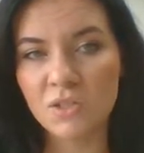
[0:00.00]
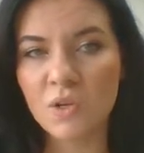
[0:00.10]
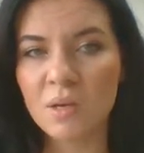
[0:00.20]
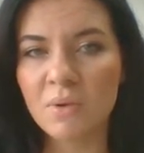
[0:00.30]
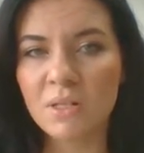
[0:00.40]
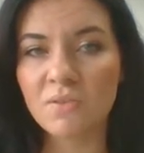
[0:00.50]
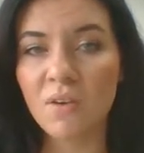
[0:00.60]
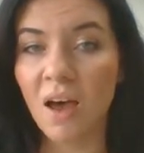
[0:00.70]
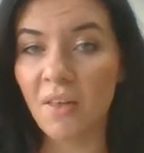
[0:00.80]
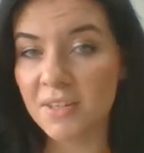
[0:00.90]
Treatments
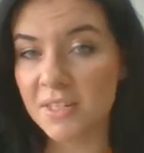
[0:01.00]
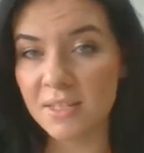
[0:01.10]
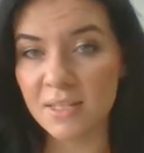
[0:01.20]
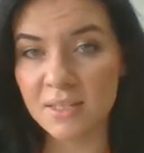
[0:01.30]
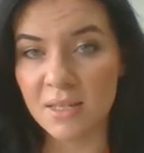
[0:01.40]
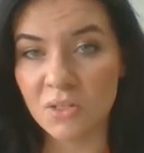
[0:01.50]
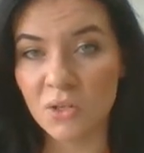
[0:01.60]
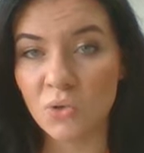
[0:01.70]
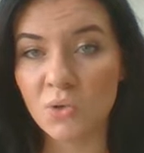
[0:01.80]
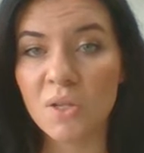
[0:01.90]
for other diseases
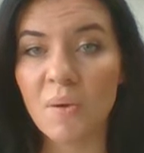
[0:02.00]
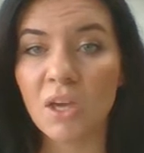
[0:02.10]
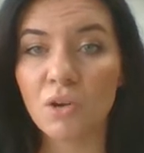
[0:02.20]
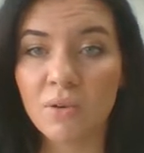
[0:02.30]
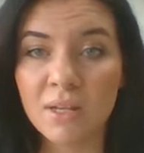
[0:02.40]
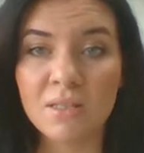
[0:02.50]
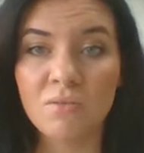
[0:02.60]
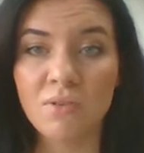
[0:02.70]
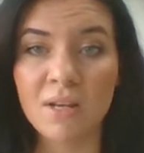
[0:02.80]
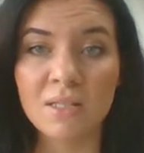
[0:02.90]
can also increase the
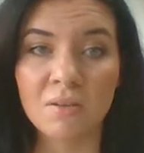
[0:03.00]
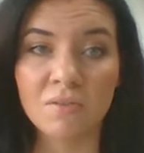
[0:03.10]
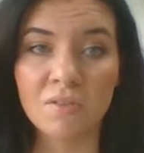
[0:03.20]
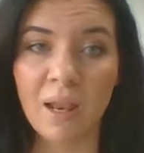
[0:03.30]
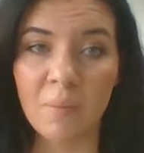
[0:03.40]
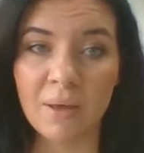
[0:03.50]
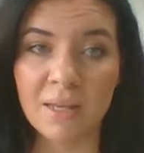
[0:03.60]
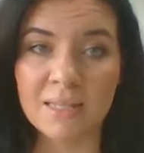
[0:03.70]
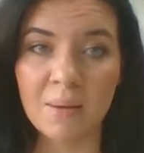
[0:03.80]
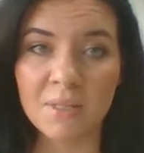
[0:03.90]
risk of
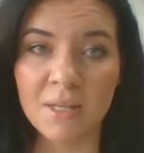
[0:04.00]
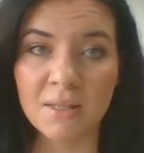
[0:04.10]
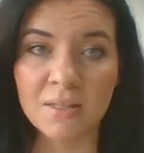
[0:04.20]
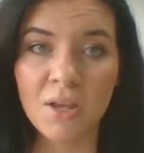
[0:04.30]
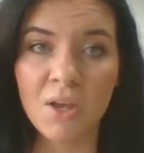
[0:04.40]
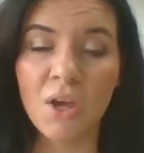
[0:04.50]
developing sepsis.